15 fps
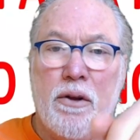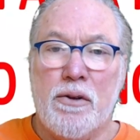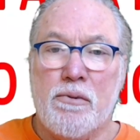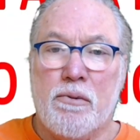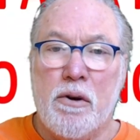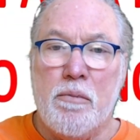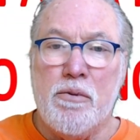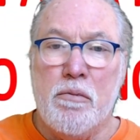
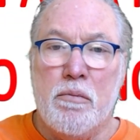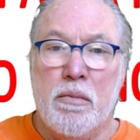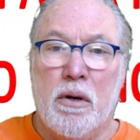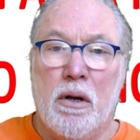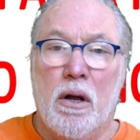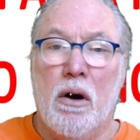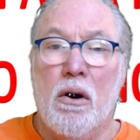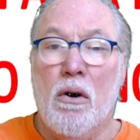description
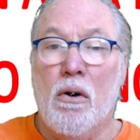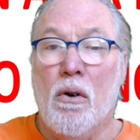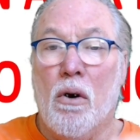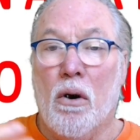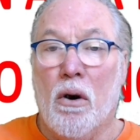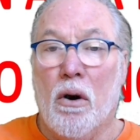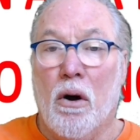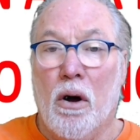below,
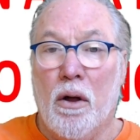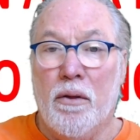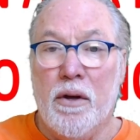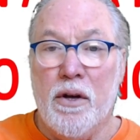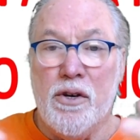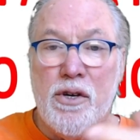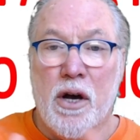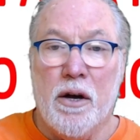or on
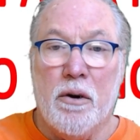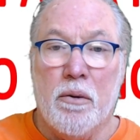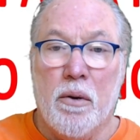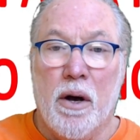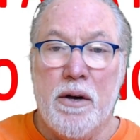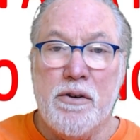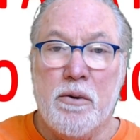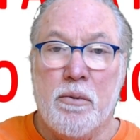the China
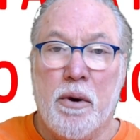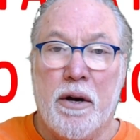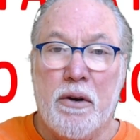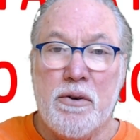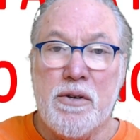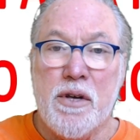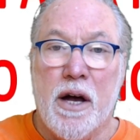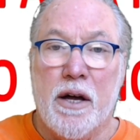Rising
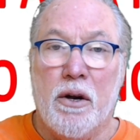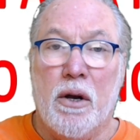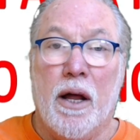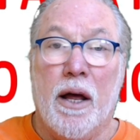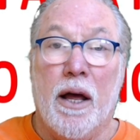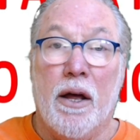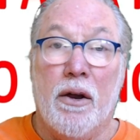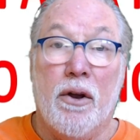Radio
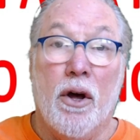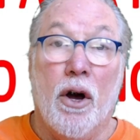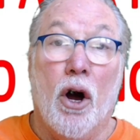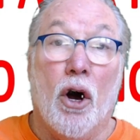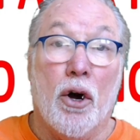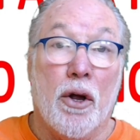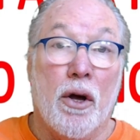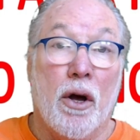Sinoland
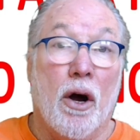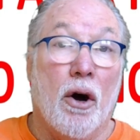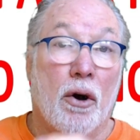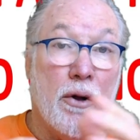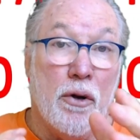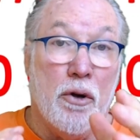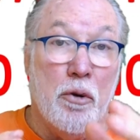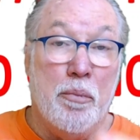art
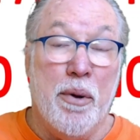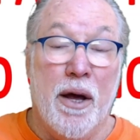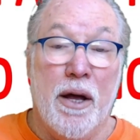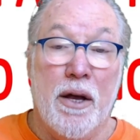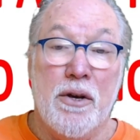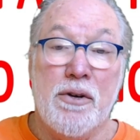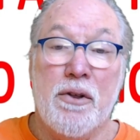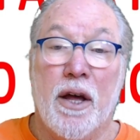article
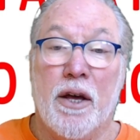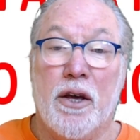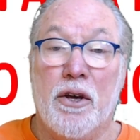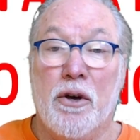page. Thank